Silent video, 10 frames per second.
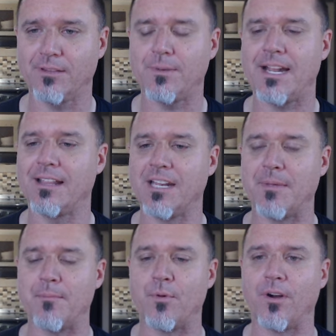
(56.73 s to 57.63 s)
This one had a little
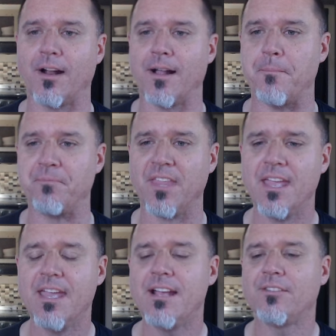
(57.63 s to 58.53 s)
bit more. Um,
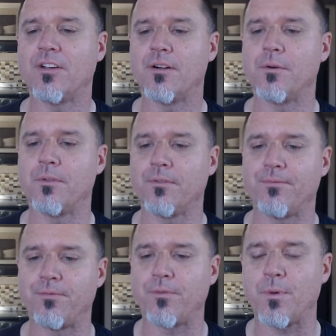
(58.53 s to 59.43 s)
so,
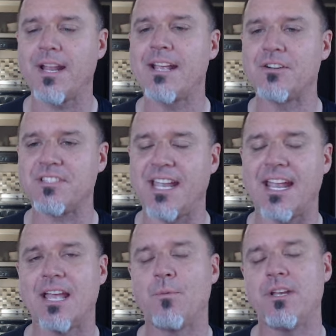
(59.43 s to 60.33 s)
from what I
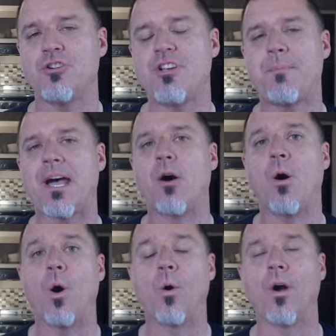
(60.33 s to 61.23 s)
understand, when you ship
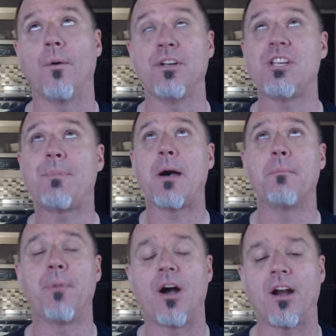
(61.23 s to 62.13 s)
out oh, oh, when you
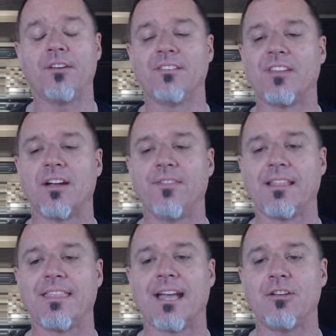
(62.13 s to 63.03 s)
out bars and stuff
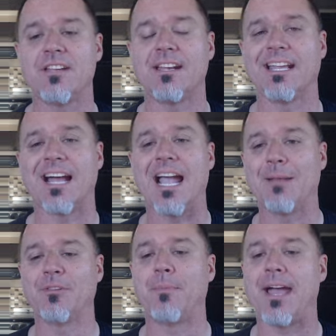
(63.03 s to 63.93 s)
like that, you tend to get
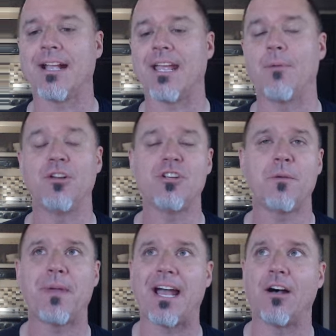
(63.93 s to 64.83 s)
items back, and when you
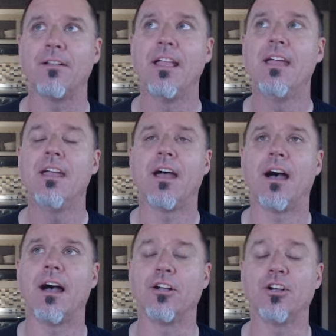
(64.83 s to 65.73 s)
ship out
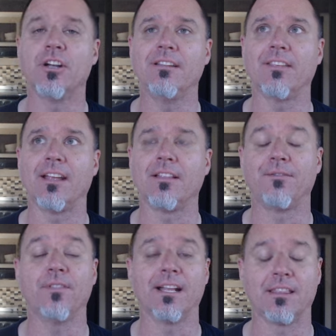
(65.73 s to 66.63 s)
uh, goods like
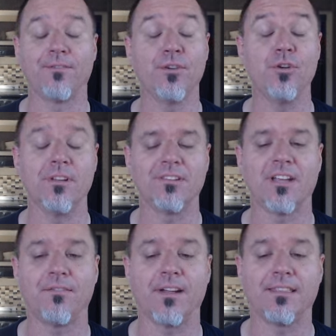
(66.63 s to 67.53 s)
the like the food and
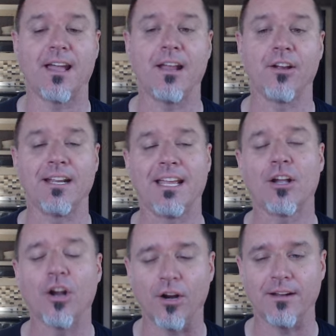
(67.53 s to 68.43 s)
stuff like that, you're going to
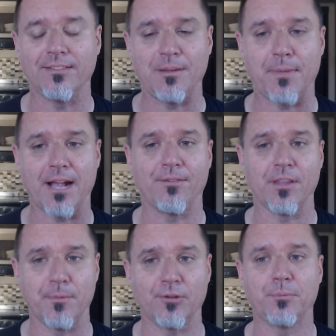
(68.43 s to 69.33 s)
get currency back for
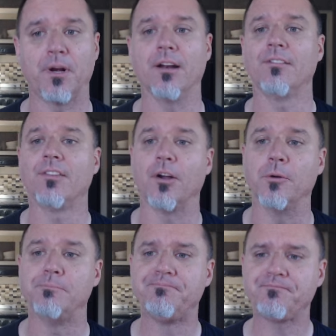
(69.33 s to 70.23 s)
the most part.
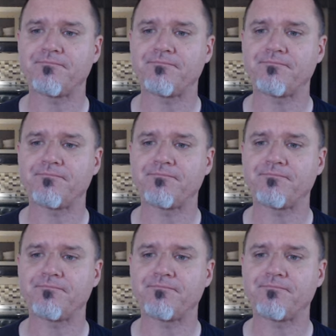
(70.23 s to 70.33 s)
So.